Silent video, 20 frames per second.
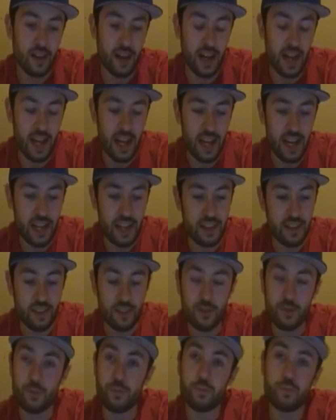And
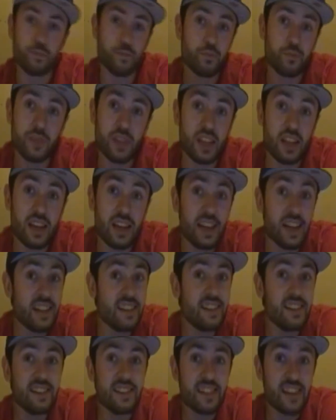
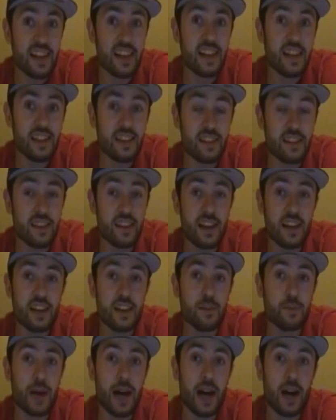it's insane to
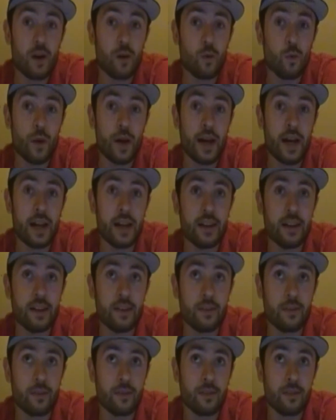think about
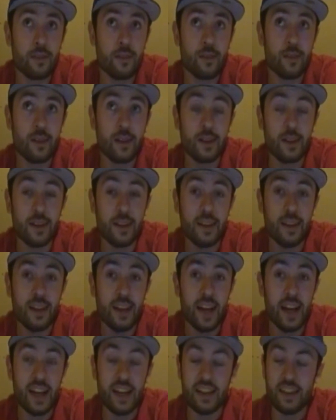when.
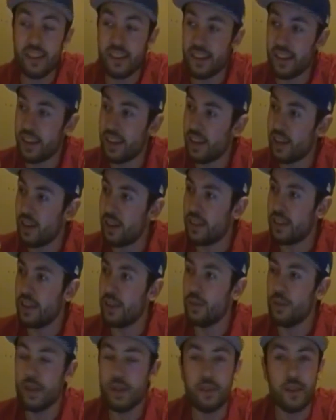And the
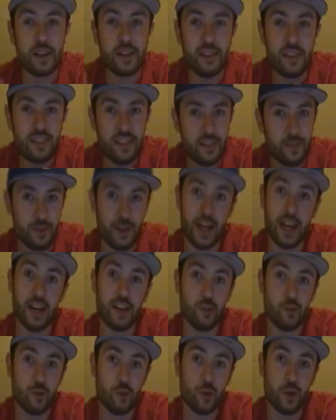only, like,
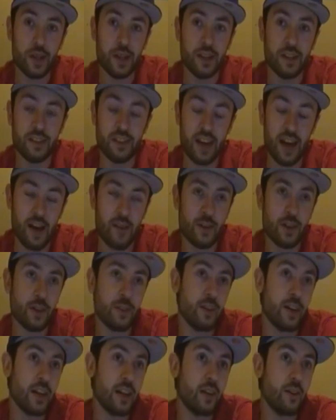disadvantage to it is
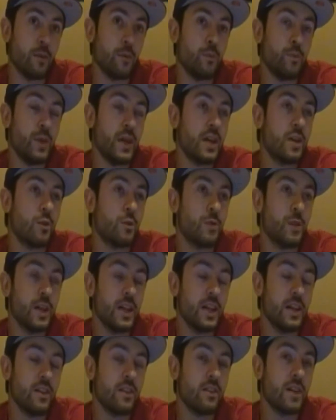having, like, bigger
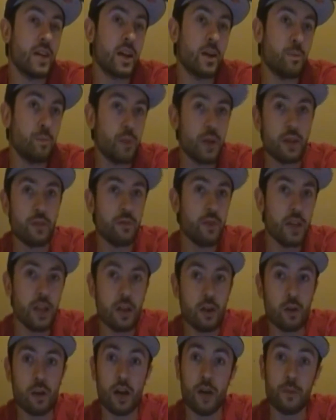video, like, a big
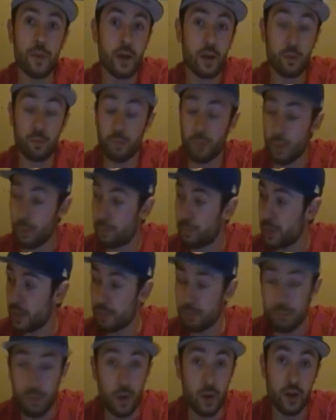video coming,
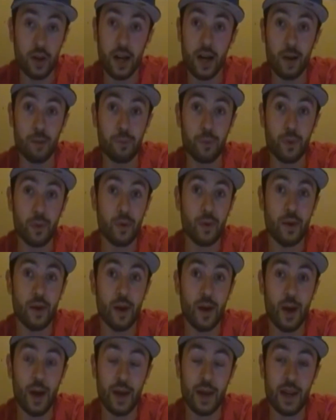being put up,
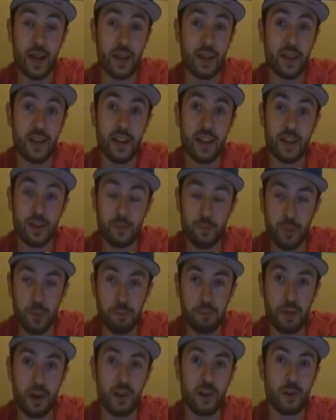and then getting
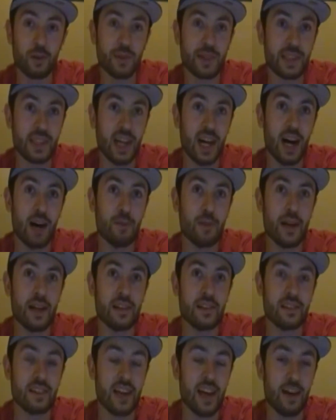bombarded with
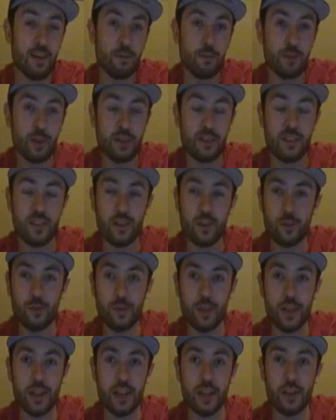comments every single
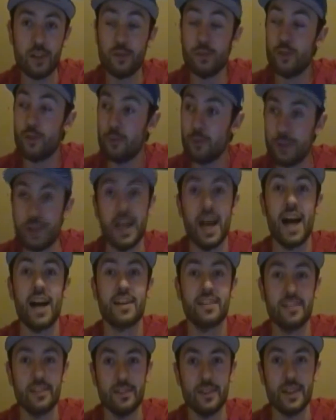video to
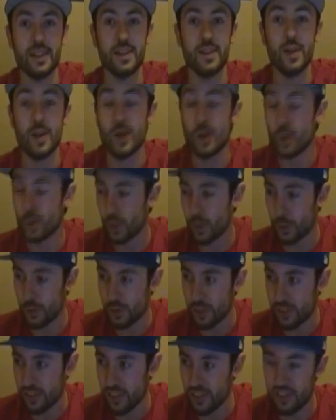react to it, or
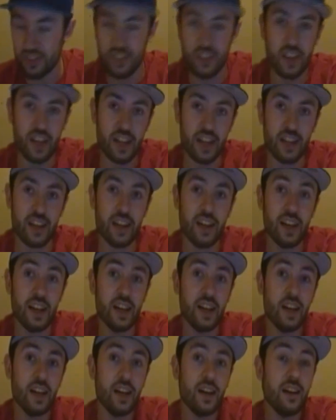just to see it.
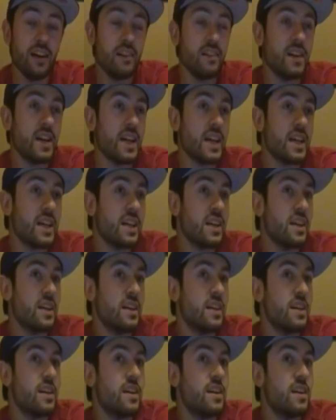Like,
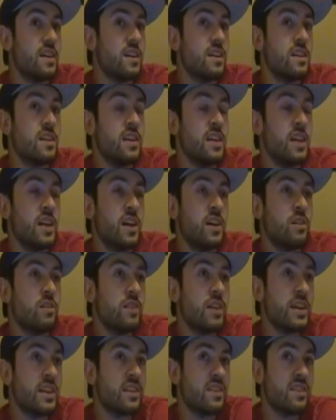you know,
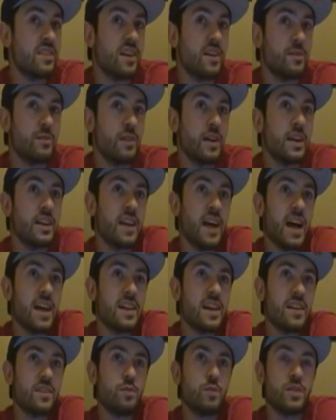like, stuff like that.
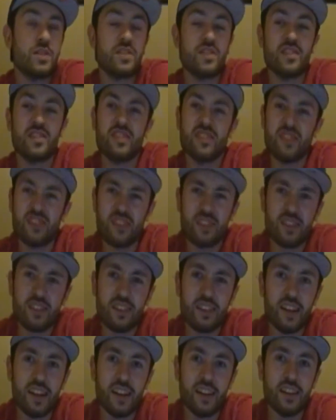That's
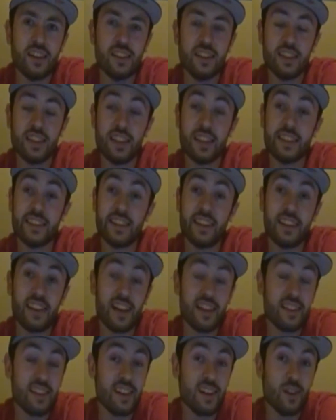
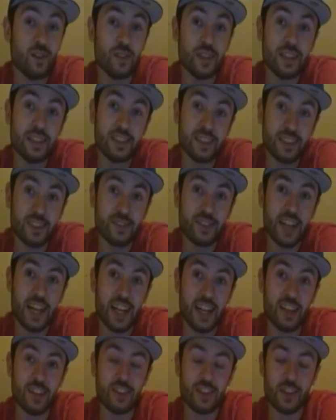that's the only
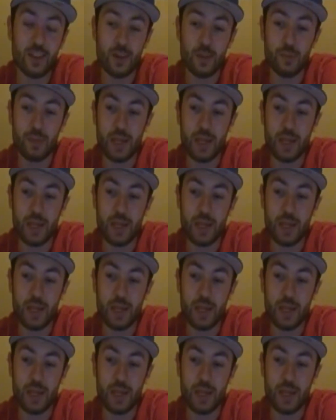disadvantage to